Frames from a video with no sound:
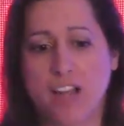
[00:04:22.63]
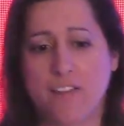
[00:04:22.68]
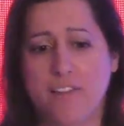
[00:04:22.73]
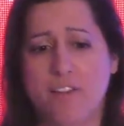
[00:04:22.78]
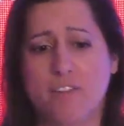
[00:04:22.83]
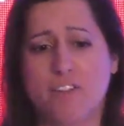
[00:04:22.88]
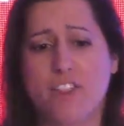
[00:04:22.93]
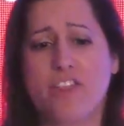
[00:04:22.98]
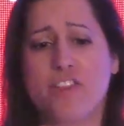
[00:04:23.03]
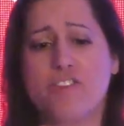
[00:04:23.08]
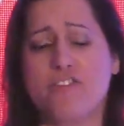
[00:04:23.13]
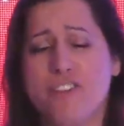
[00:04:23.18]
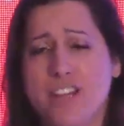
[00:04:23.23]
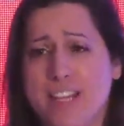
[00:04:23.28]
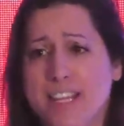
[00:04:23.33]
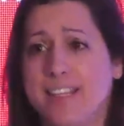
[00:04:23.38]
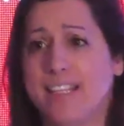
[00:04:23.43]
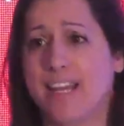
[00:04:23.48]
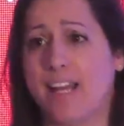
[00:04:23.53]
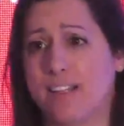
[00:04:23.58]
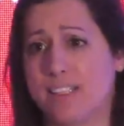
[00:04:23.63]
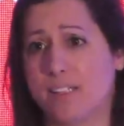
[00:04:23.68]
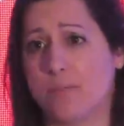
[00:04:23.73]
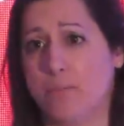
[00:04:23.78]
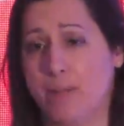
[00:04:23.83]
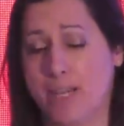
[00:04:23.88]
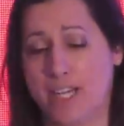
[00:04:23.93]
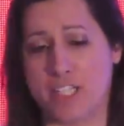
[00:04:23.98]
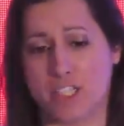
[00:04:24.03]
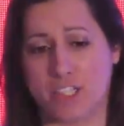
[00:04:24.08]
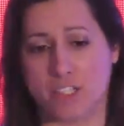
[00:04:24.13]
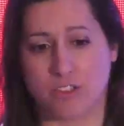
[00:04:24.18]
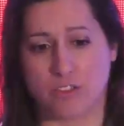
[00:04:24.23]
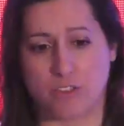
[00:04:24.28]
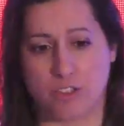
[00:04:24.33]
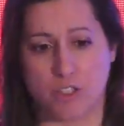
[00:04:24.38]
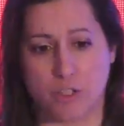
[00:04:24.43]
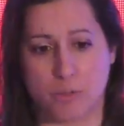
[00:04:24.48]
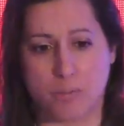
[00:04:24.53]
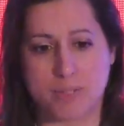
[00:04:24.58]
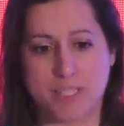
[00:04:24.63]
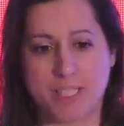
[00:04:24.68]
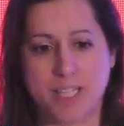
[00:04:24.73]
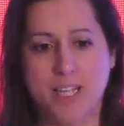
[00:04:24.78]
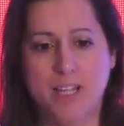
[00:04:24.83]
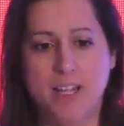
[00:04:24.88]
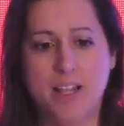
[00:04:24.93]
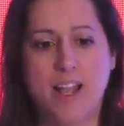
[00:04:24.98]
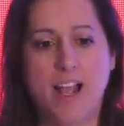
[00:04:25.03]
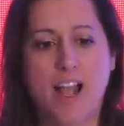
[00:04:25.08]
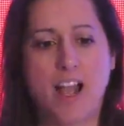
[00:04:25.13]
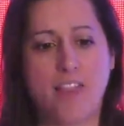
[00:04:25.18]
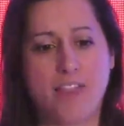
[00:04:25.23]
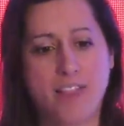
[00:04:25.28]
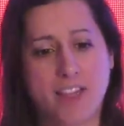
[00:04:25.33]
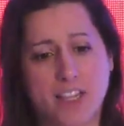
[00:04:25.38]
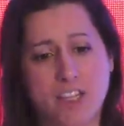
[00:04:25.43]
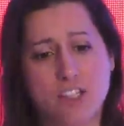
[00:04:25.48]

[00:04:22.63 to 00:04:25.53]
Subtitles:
have over 3,000 patient groups, and that